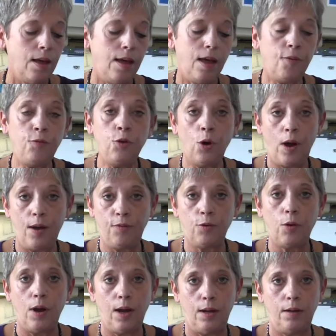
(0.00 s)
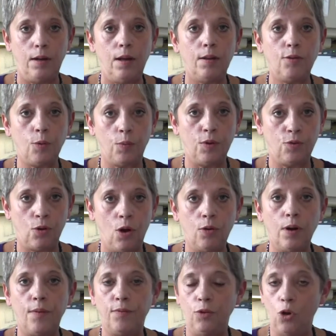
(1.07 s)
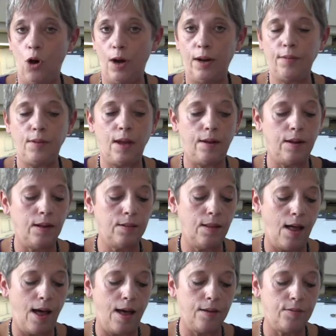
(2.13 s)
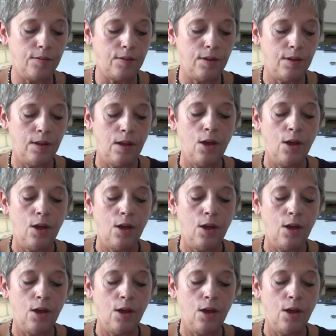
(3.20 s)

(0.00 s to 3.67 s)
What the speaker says: If your F grade is a result of not attending class,